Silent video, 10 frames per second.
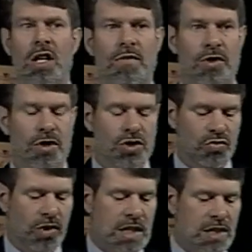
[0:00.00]
For this
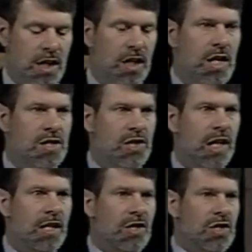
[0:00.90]
reason,
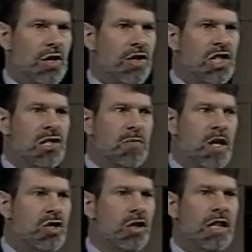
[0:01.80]
scientists are
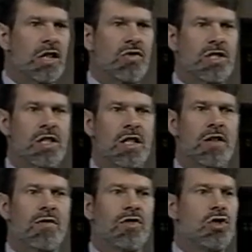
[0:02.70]
especially interested in
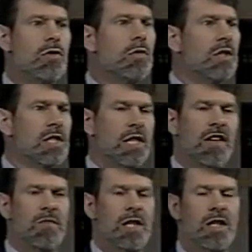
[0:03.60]
a new set
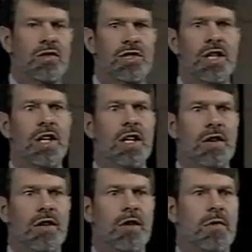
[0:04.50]
of meteors
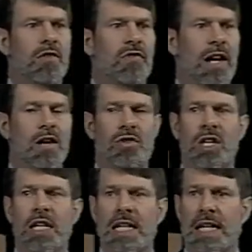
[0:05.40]
that have been found
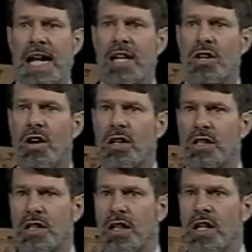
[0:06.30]
in
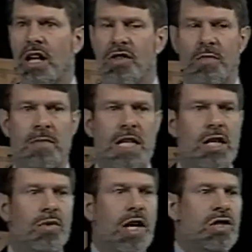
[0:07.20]
Antarctica. The
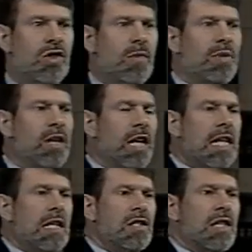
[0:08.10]
meteorites on the
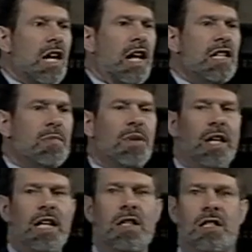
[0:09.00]
plains, the ice
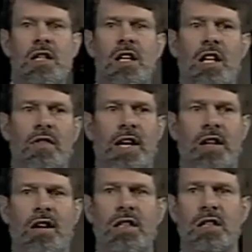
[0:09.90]
plains of
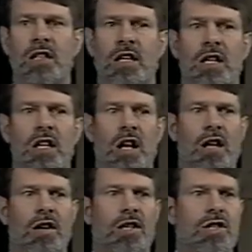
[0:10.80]
Antarctica,
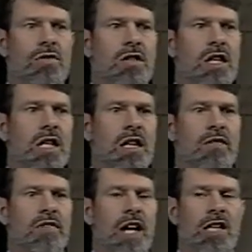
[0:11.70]
are a unique
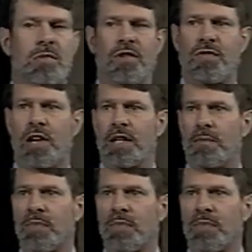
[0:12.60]
and valuable find.